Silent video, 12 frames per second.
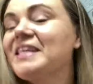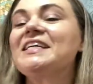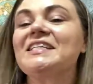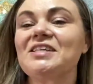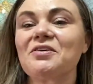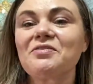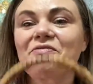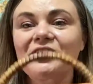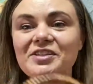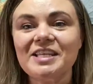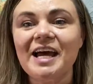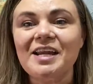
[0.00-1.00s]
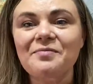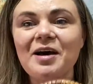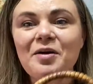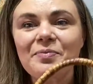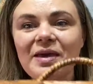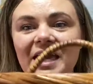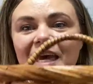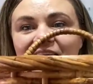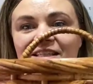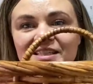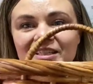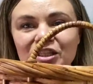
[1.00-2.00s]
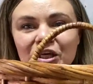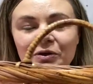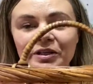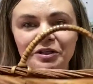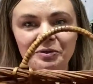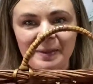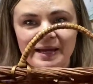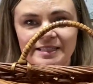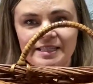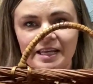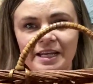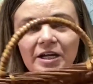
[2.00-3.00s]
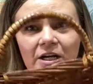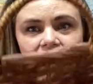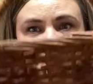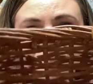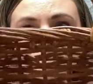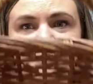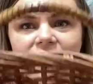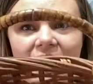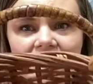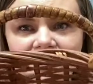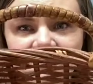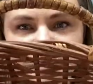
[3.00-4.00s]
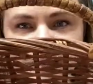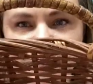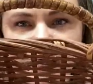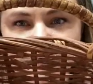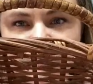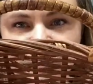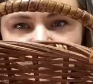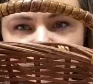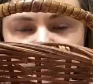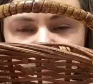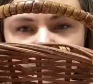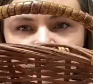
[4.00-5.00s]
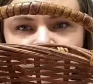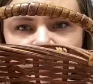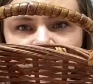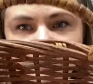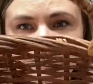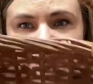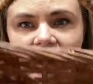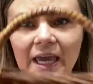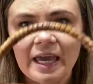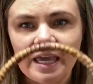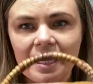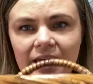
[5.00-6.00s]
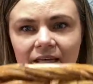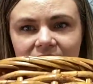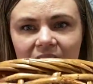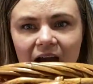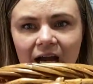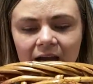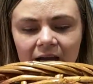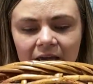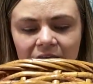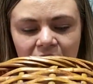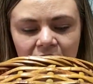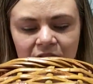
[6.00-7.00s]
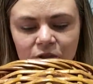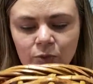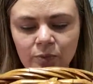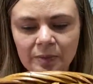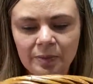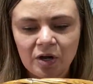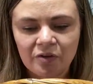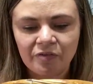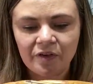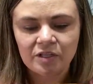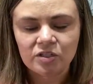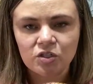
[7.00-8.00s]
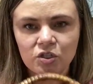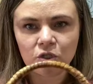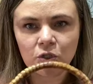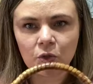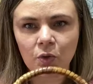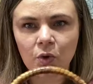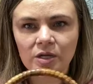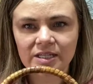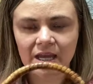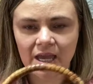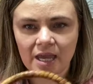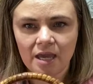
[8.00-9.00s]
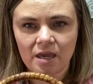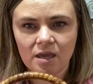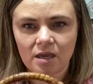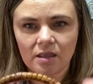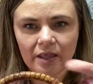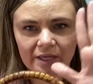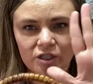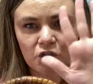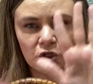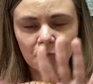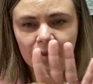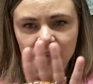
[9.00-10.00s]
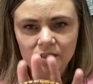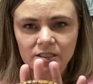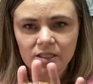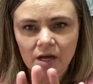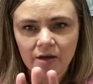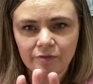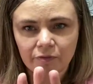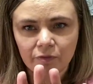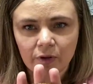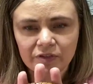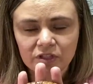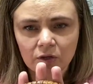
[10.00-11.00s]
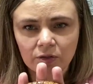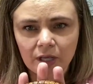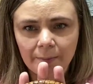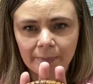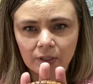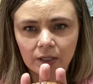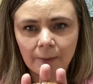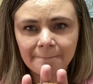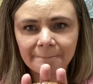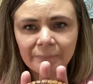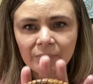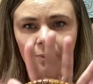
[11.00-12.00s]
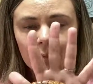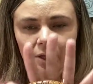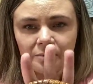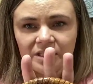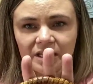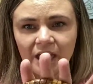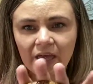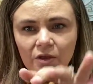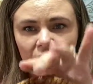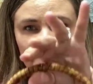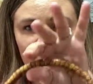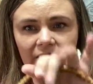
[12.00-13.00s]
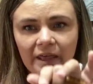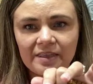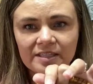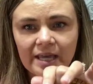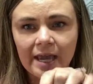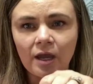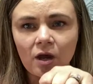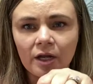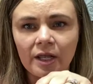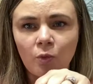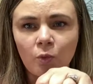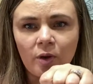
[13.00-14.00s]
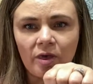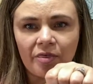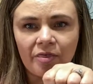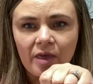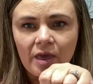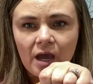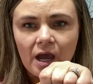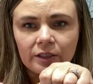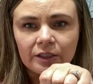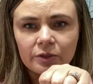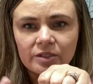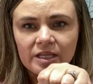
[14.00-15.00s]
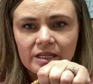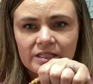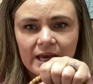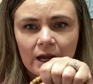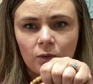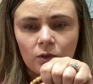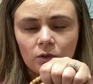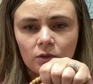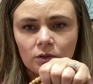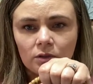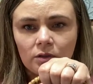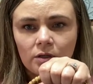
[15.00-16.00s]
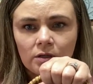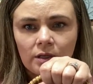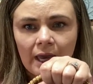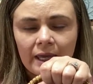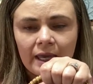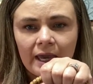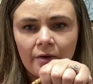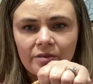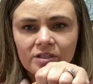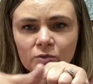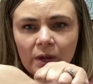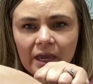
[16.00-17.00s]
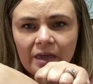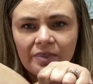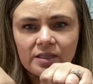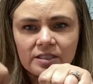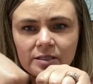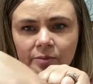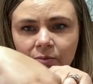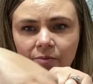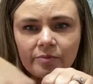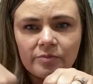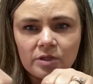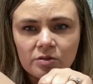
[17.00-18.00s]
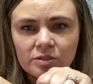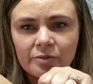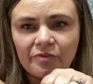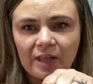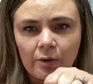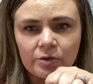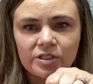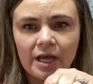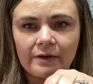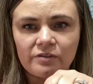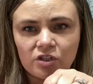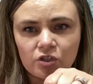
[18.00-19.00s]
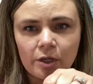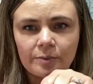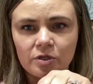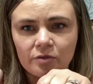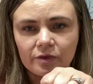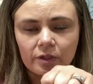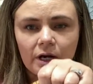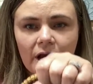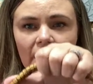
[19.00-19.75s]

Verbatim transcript: So first item up is this cutie little basket here. So it's kind of like a half circle and I thought this would be perfect to take like two pieces of rough sawn lumber, put them together, and then let this hang on it with a little tea towel hanging out this way and then some, you know, some flowers kind of just draped over.